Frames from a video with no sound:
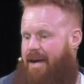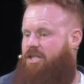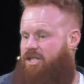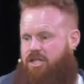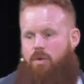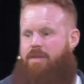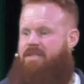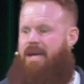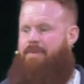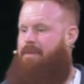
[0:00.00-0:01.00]
she's doing the
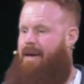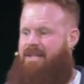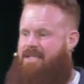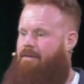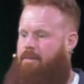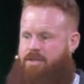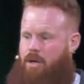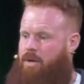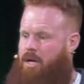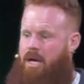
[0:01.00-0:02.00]
same thing. Megan's giving up
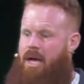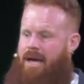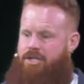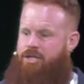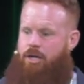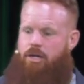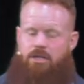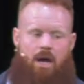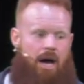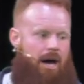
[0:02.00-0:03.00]
soda and sugars.
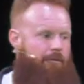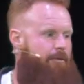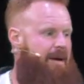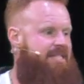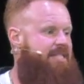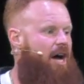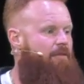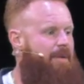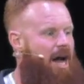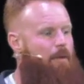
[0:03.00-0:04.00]
Uh, for
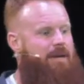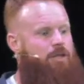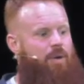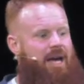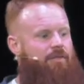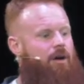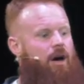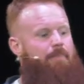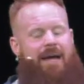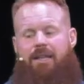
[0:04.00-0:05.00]
myself, man, I'll be doing kind of a,
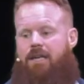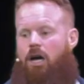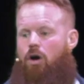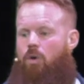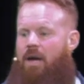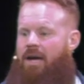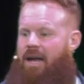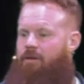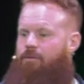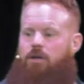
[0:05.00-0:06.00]
a paleo
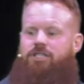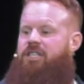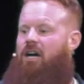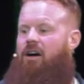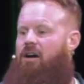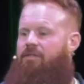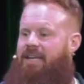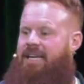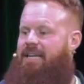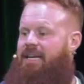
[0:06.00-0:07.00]
kind of version of, of,
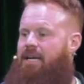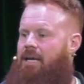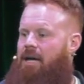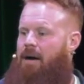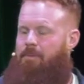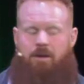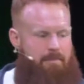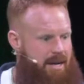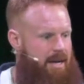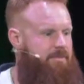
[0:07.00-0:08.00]
eating. I'm
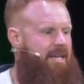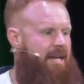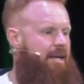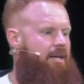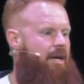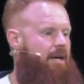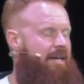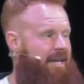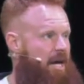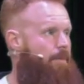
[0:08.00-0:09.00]
committed up to getting,
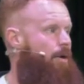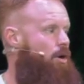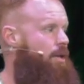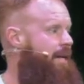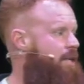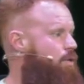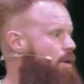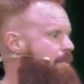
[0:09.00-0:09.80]
getting up early and doing my